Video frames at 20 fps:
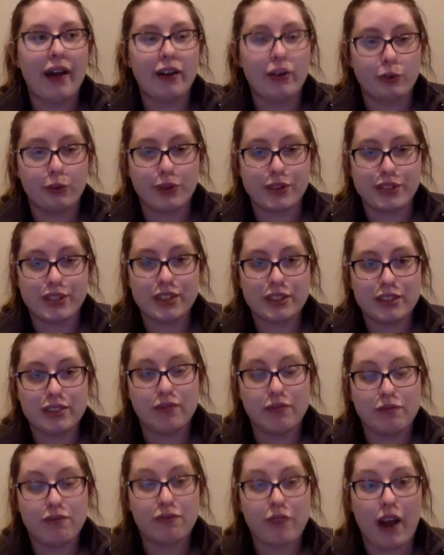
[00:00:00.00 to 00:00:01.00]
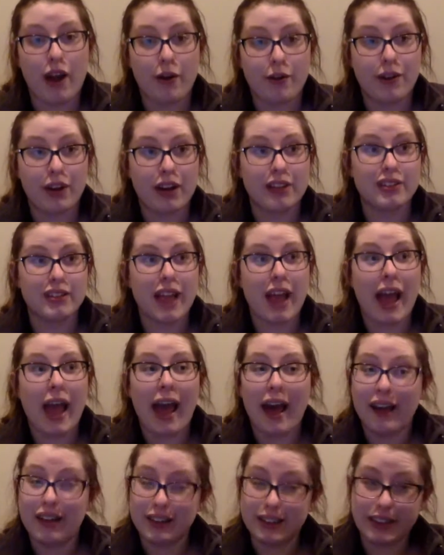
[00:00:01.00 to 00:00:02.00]
was found as
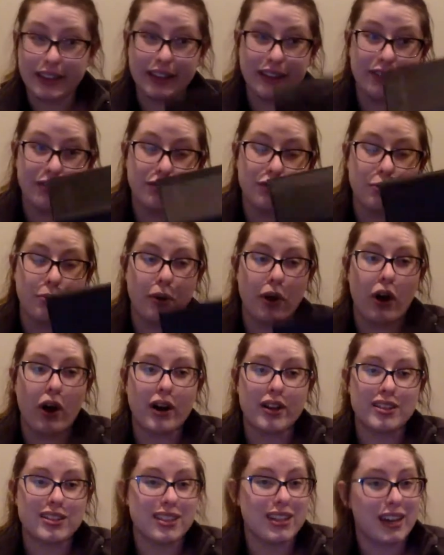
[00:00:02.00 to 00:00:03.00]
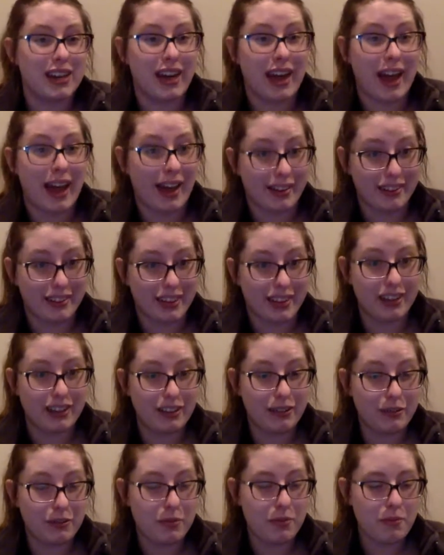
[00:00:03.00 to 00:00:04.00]
Allie from Austin and
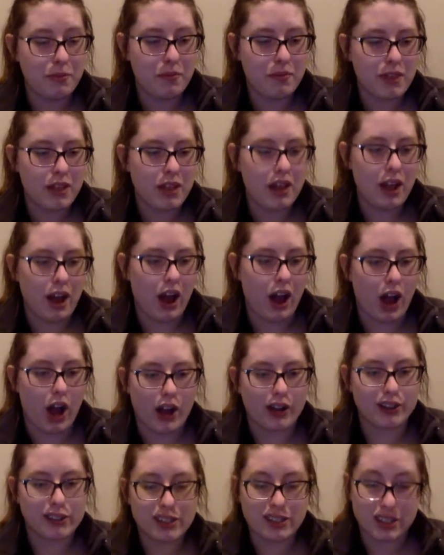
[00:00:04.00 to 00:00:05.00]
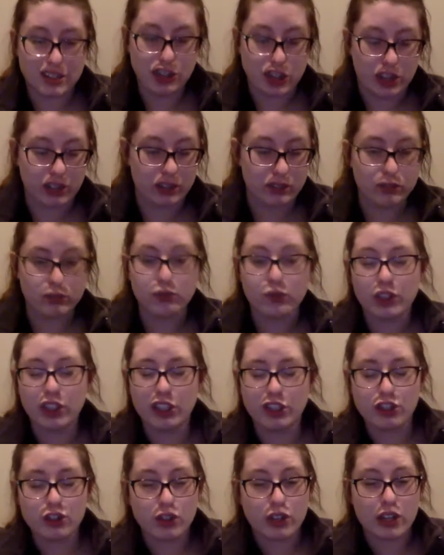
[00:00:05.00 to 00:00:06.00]
Allie on Disney Channel. Really
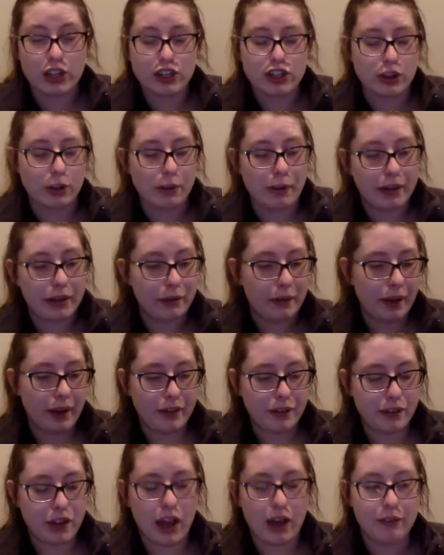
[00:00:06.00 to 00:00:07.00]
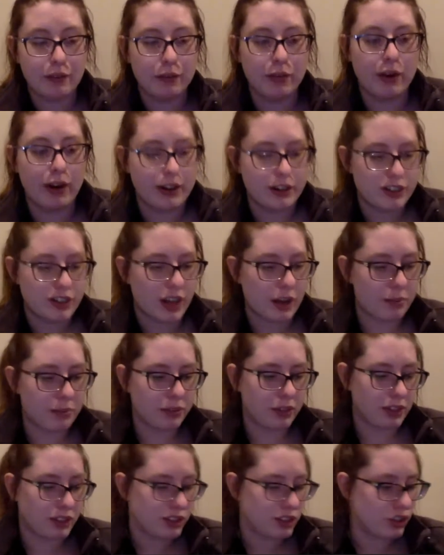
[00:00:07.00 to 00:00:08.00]
enjoy that show, by the way. If you haven't watched that,
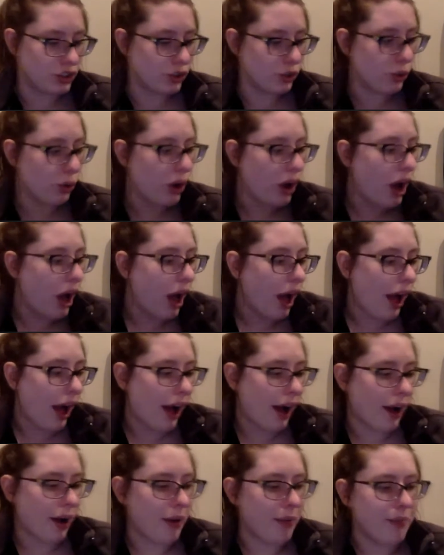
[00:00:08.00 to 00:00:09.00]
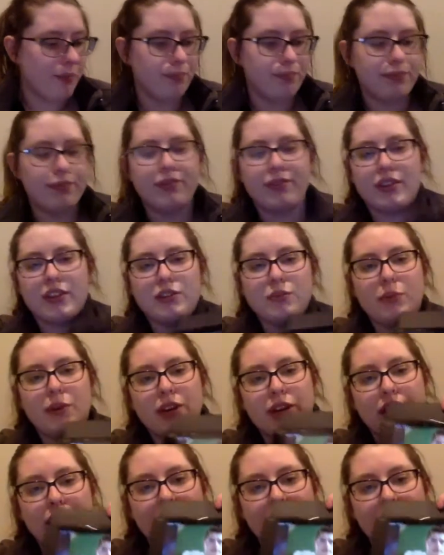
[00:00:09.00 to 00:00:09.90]
please do. This one